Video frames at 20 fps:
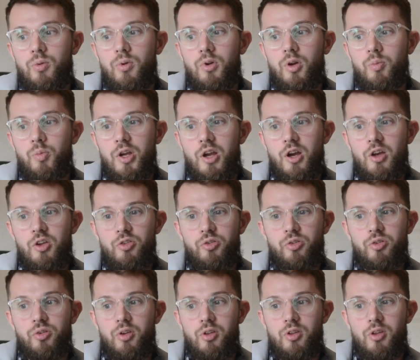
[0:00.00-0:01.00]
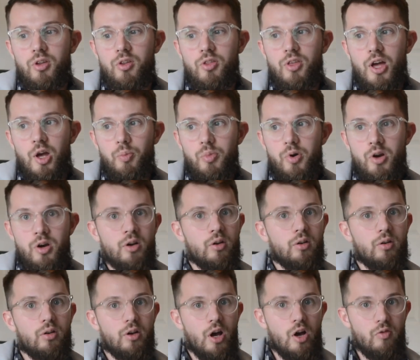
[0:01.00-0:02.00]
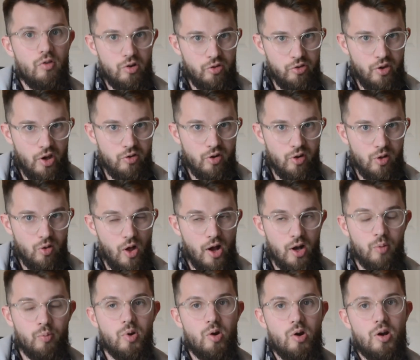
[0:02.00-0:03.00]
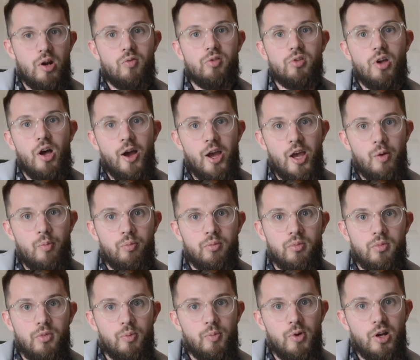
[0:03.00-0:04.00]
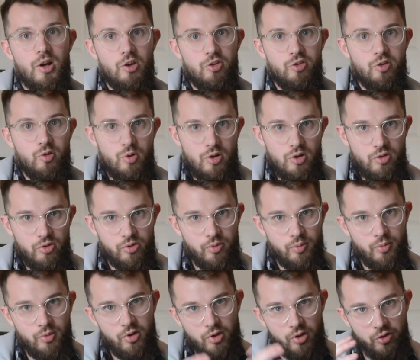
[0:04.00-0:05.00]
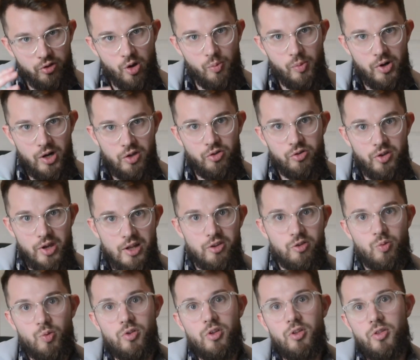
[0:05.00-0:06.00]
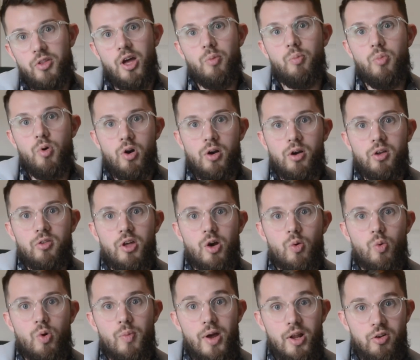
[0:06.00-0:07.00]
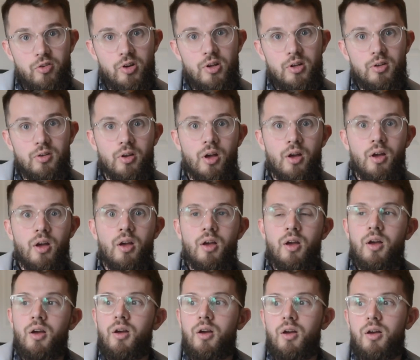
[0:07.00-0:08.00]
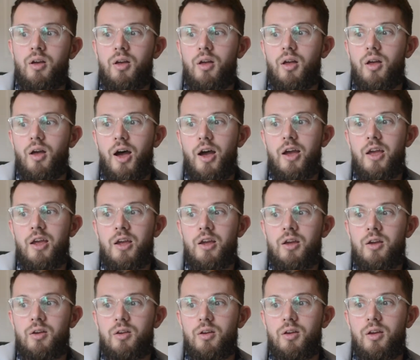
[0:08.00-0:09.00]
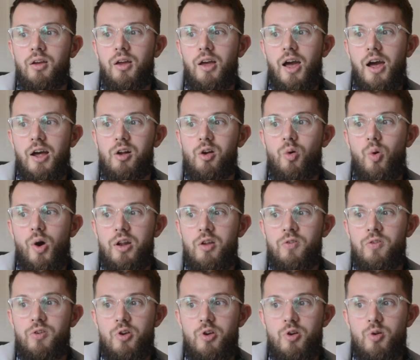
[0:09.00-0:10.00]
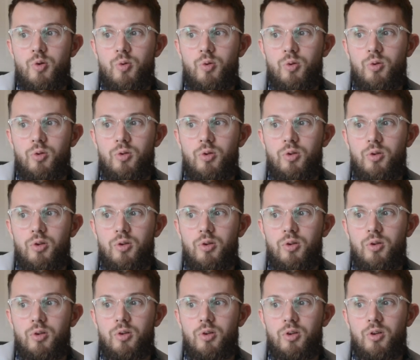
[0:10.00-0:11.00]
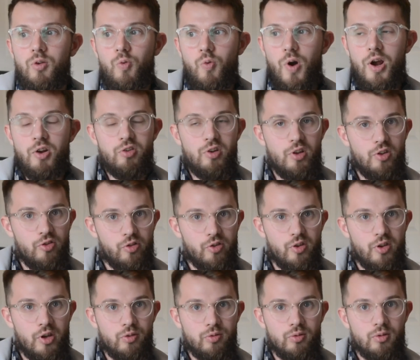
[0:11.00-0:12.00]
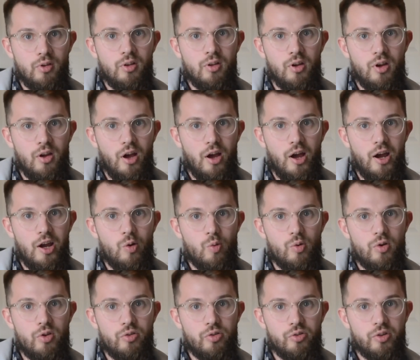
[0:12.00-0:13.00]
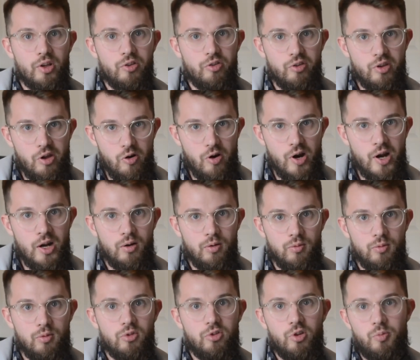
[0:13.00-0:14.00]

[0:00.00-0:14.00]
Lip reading: because that book covers such a long period of time, and because there is so many saints within that book that were mentioned, I had quite a few Russians that I was considering to